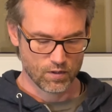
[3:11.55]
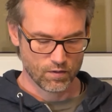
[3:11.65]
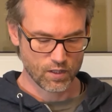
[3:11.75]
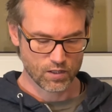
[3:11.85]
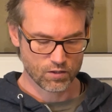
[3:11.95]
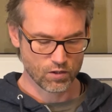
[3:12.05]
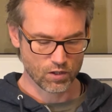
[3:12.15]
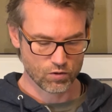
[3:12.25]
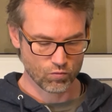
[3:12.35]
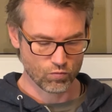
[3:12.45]
This is
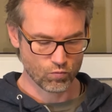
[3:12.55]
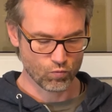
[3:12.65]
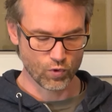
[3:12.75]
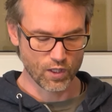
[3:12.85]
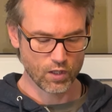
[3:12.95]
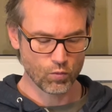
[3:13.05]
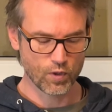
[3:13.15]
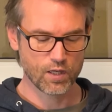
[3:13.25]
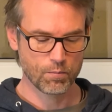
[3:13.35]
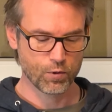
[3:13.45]
just
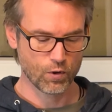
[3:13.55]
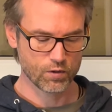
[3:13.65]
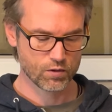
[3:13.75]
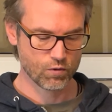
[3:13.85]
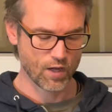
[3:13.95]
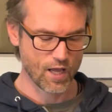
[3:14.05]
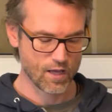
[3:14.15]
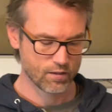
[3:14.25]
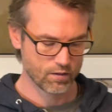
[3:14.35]
really important to add